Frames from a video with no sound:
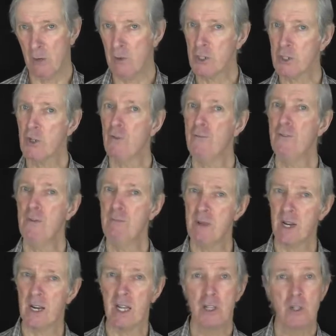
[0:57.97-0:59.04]
And once you're
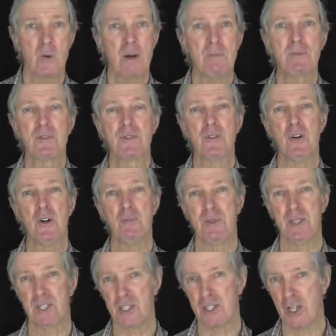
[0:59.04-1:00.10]
familiar, you absorb
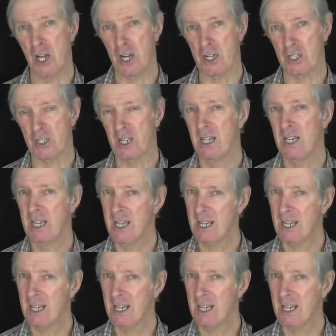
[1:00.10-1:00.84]
this knowledge,